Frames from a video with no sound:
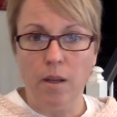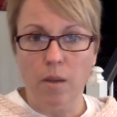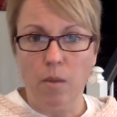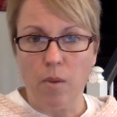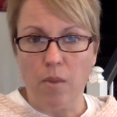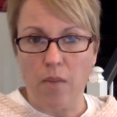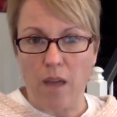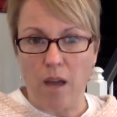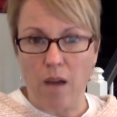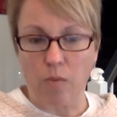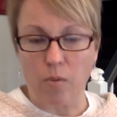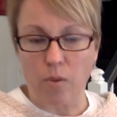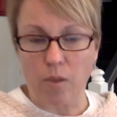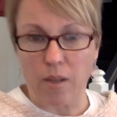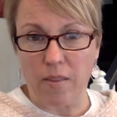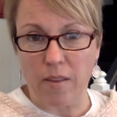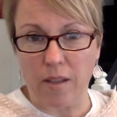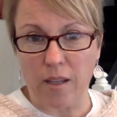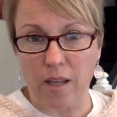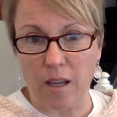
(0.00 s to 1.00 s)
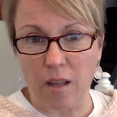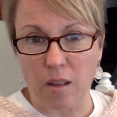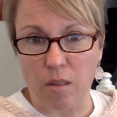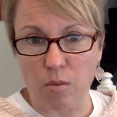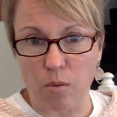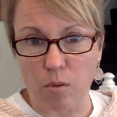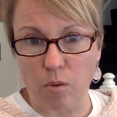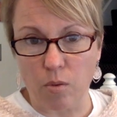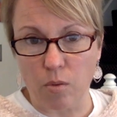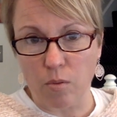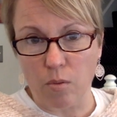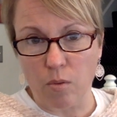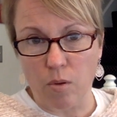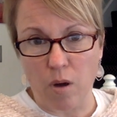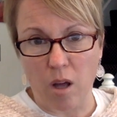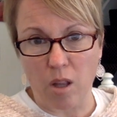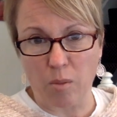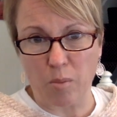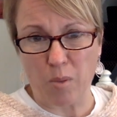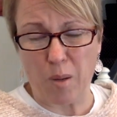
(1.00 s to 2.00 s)
without really thinking through
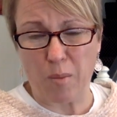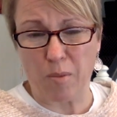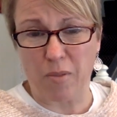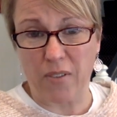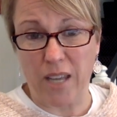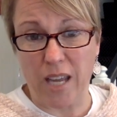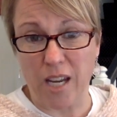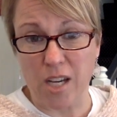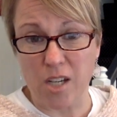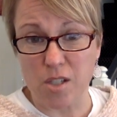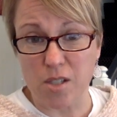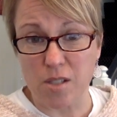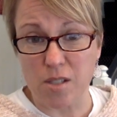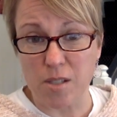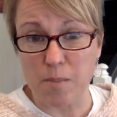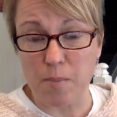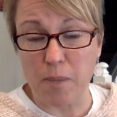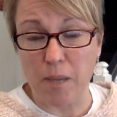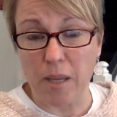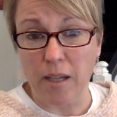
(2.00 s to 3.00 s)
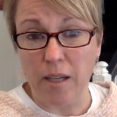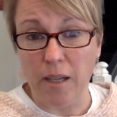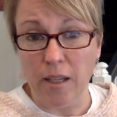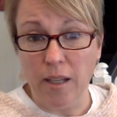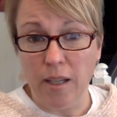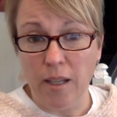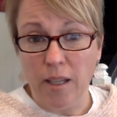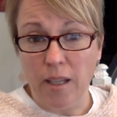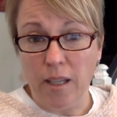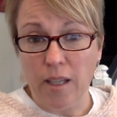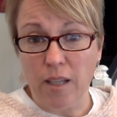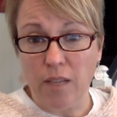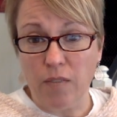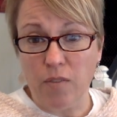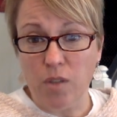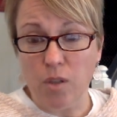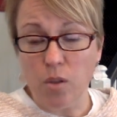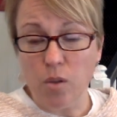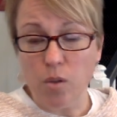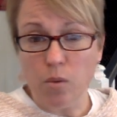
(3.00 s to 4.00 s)
all the ramifications. But if
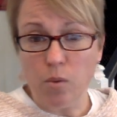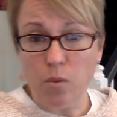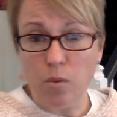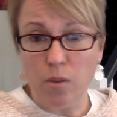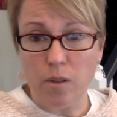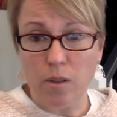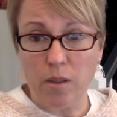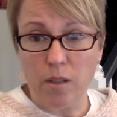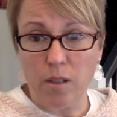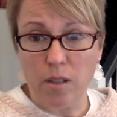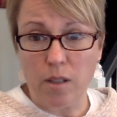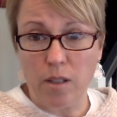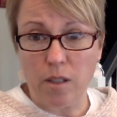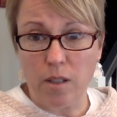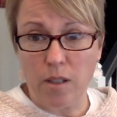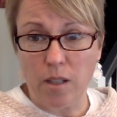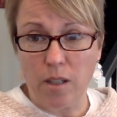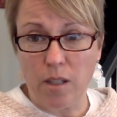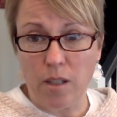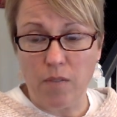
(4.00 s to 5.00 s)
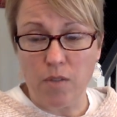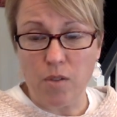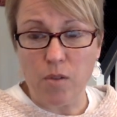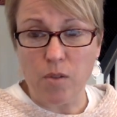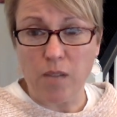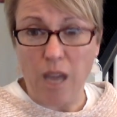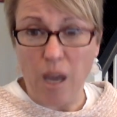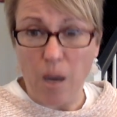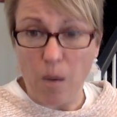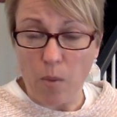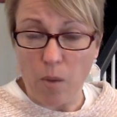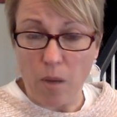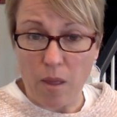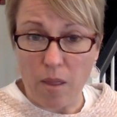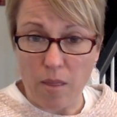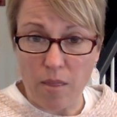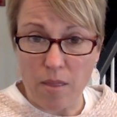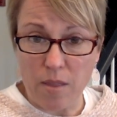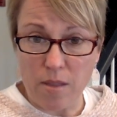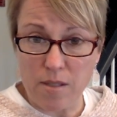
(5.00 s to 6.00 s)
you if you get
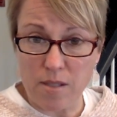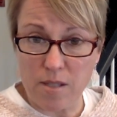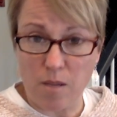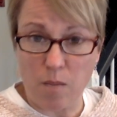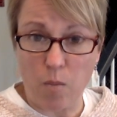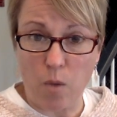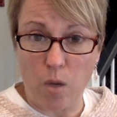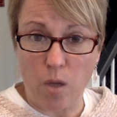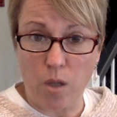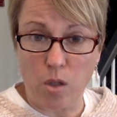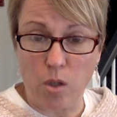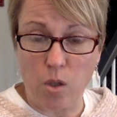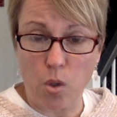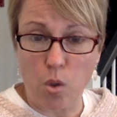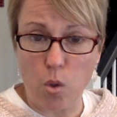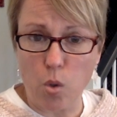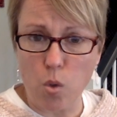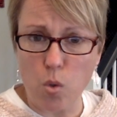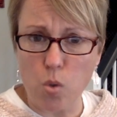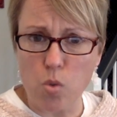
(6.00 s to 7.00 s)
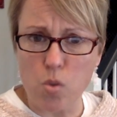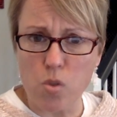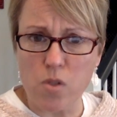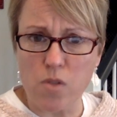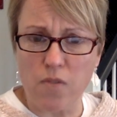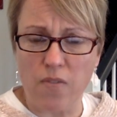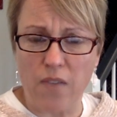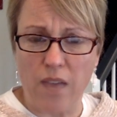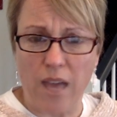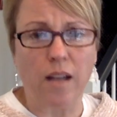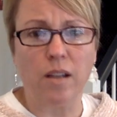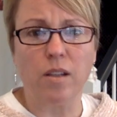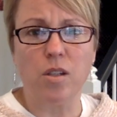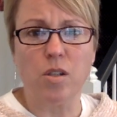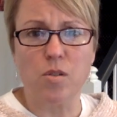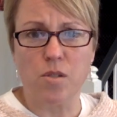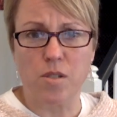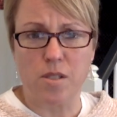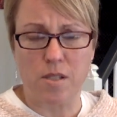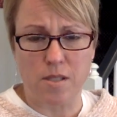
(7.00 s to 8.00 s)
with someone whose
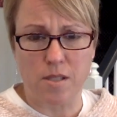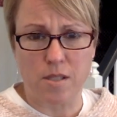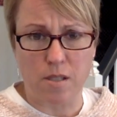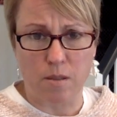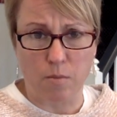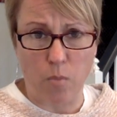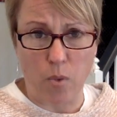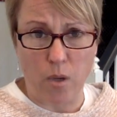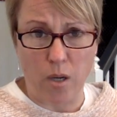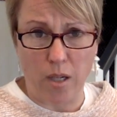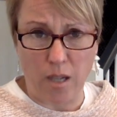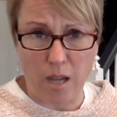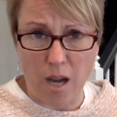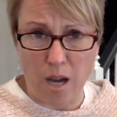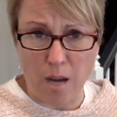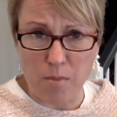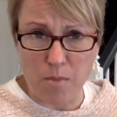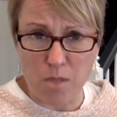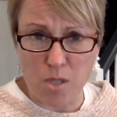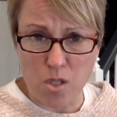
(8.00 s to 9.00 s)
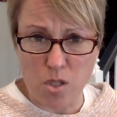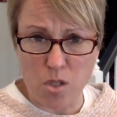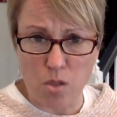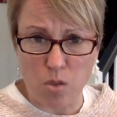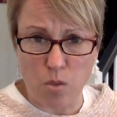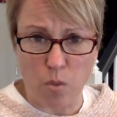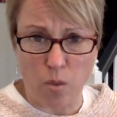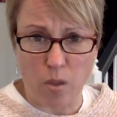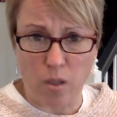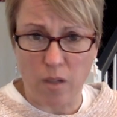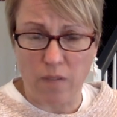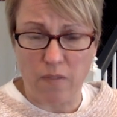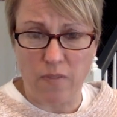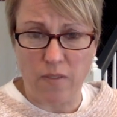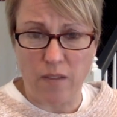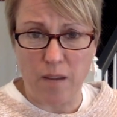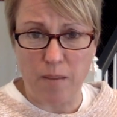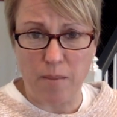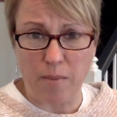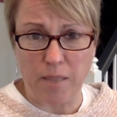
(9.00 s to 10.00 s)
value system when it comes to work and
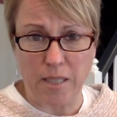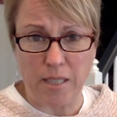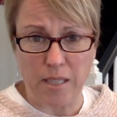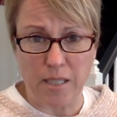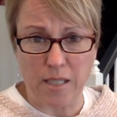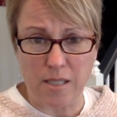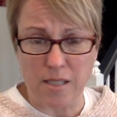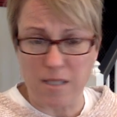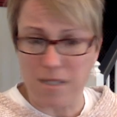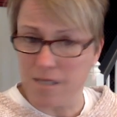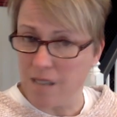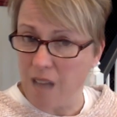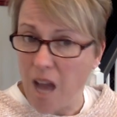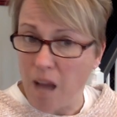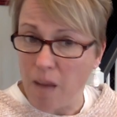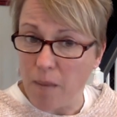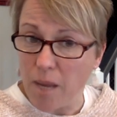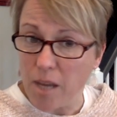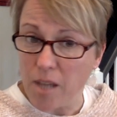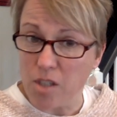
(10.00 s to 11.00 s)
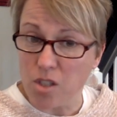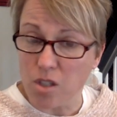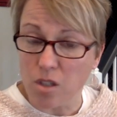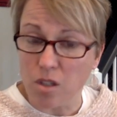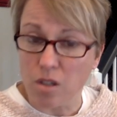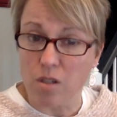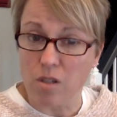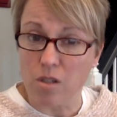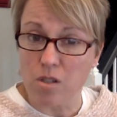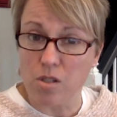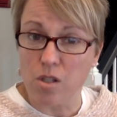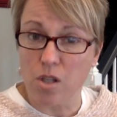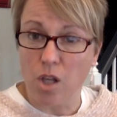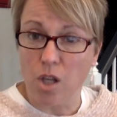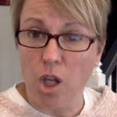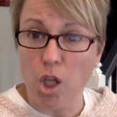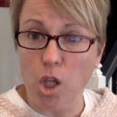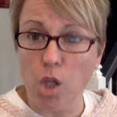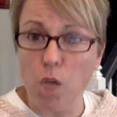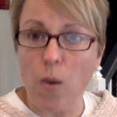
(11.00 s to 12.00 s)
family does not match yours,
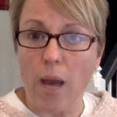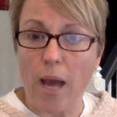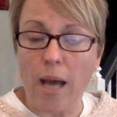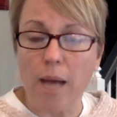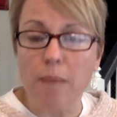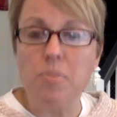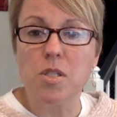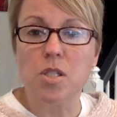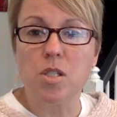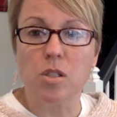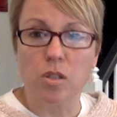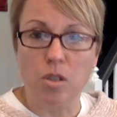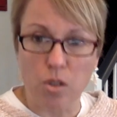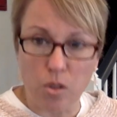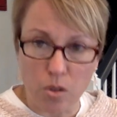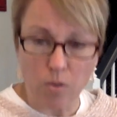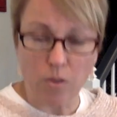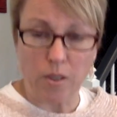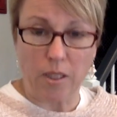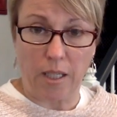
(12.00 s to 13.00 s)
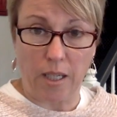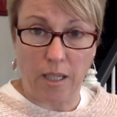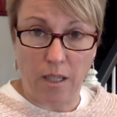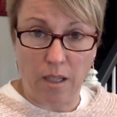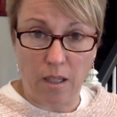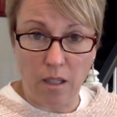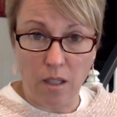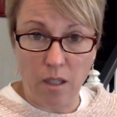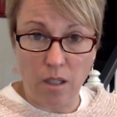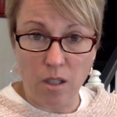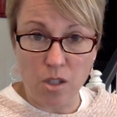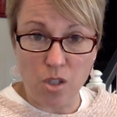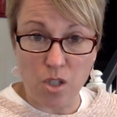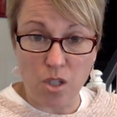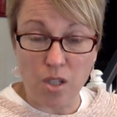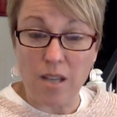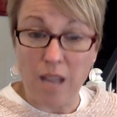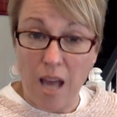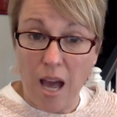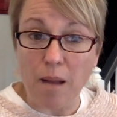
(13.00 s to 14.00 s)
you absolutely
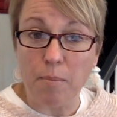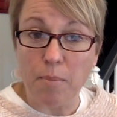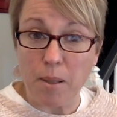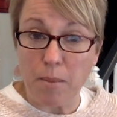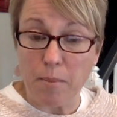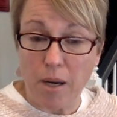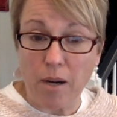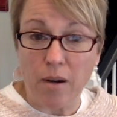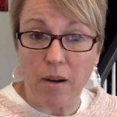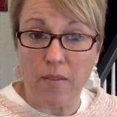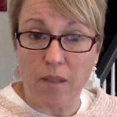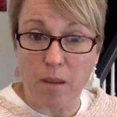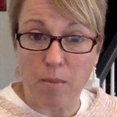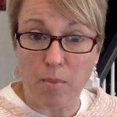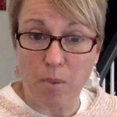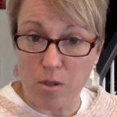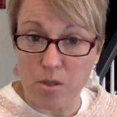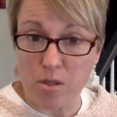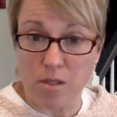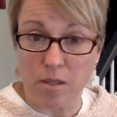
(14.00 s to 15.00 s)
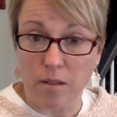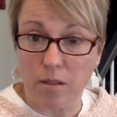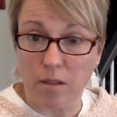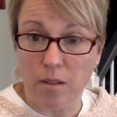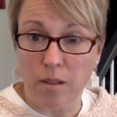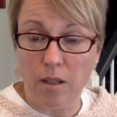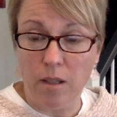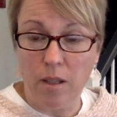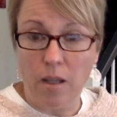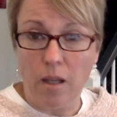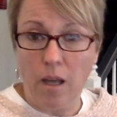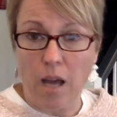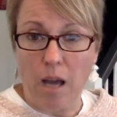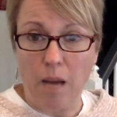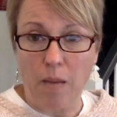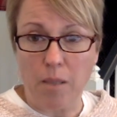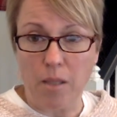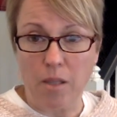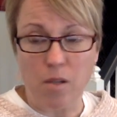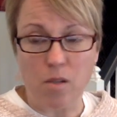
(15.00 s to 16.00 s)
should not be marrying that person. I
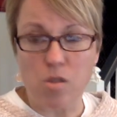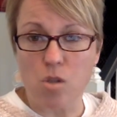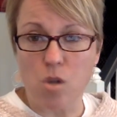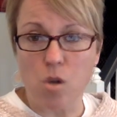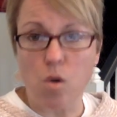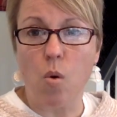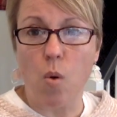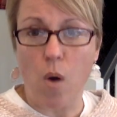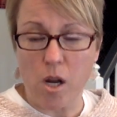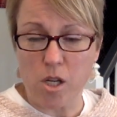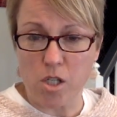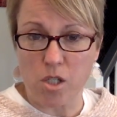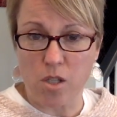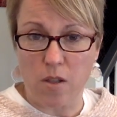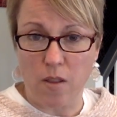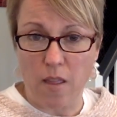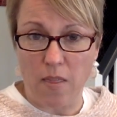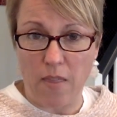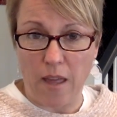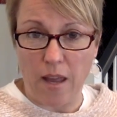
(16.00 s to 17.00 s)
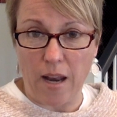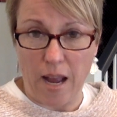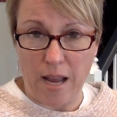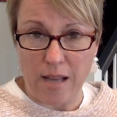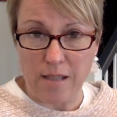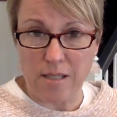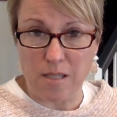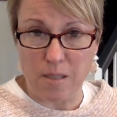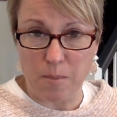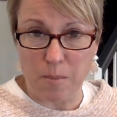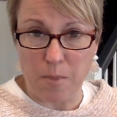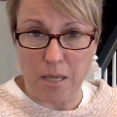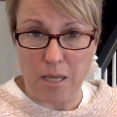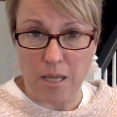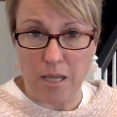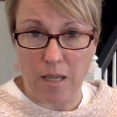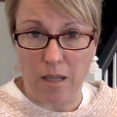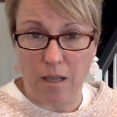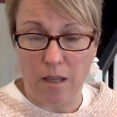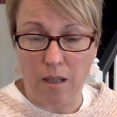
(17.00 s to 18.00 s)
mean, there's no question that that has to
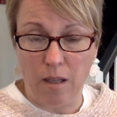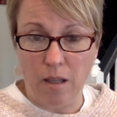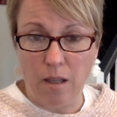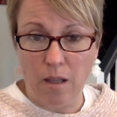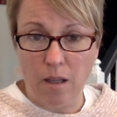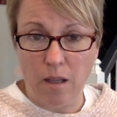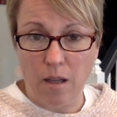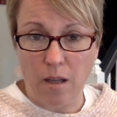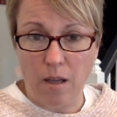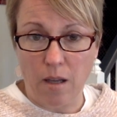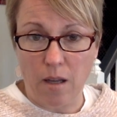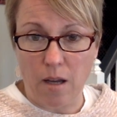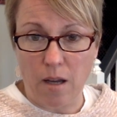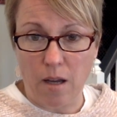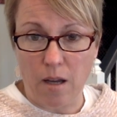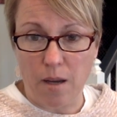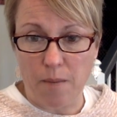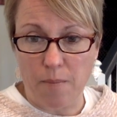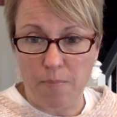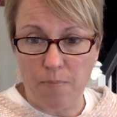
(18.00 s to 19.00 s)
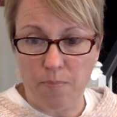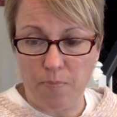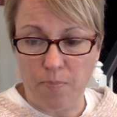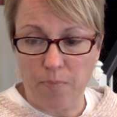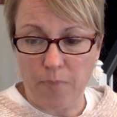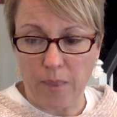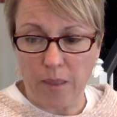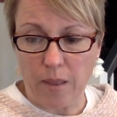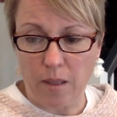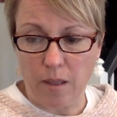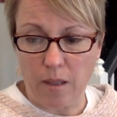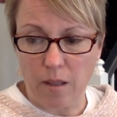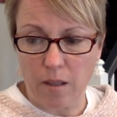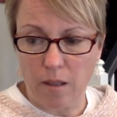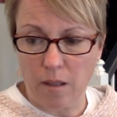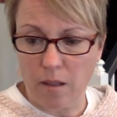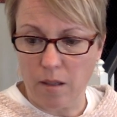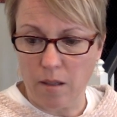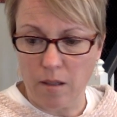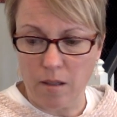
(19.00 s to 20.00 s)
be um,
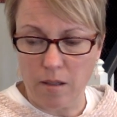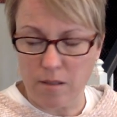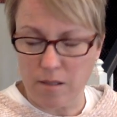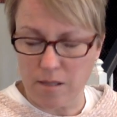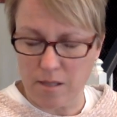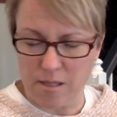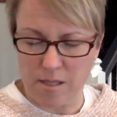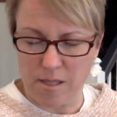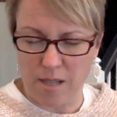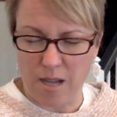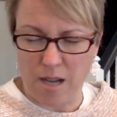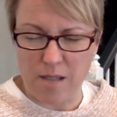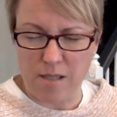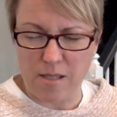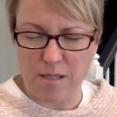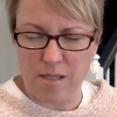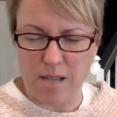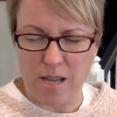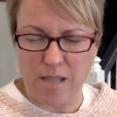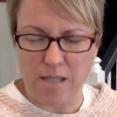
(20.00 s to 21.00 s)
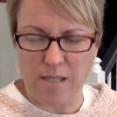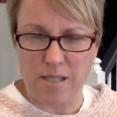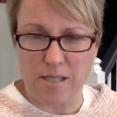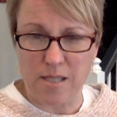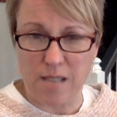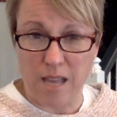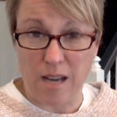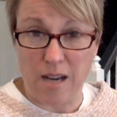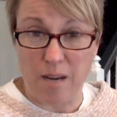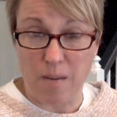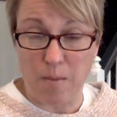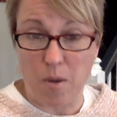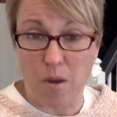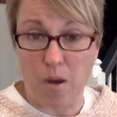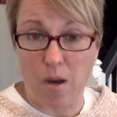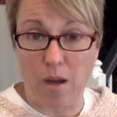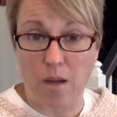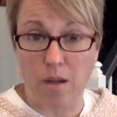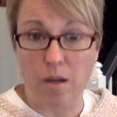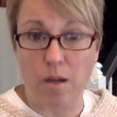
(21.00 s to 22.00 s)
discussed and decided
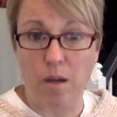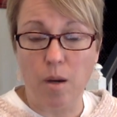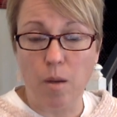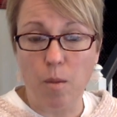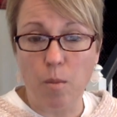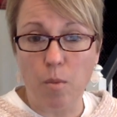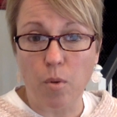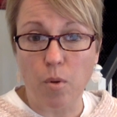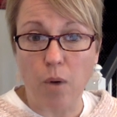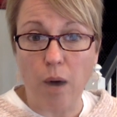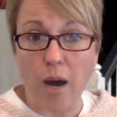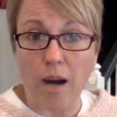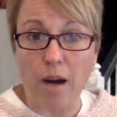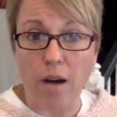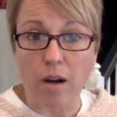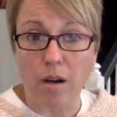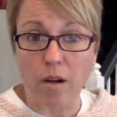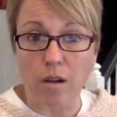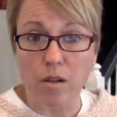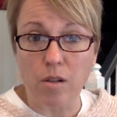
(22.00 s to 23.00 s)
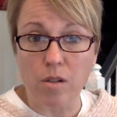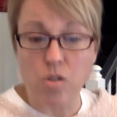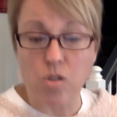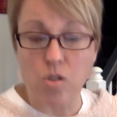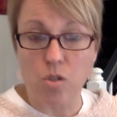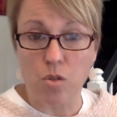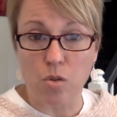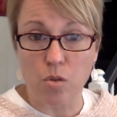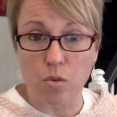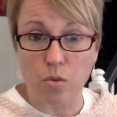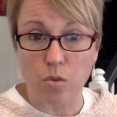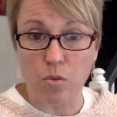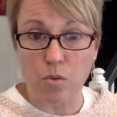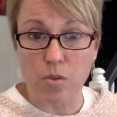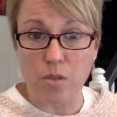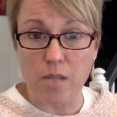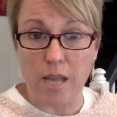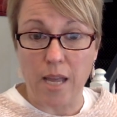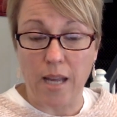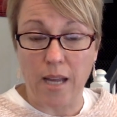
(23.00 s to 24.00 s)
upon prior to
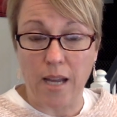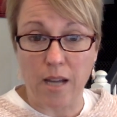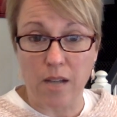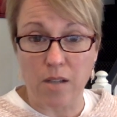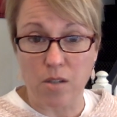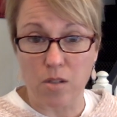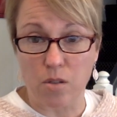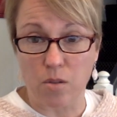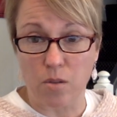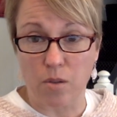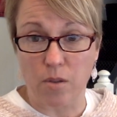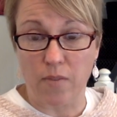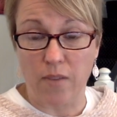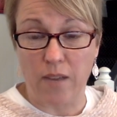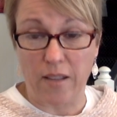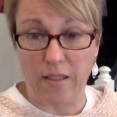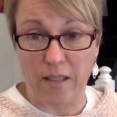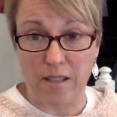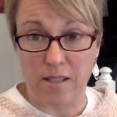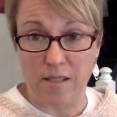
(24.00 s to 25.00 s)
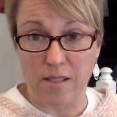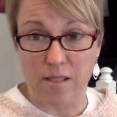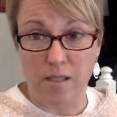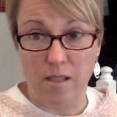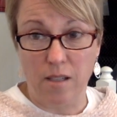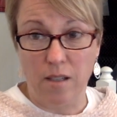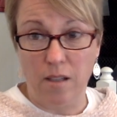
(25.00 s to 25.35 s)
saying I do. In fact, that's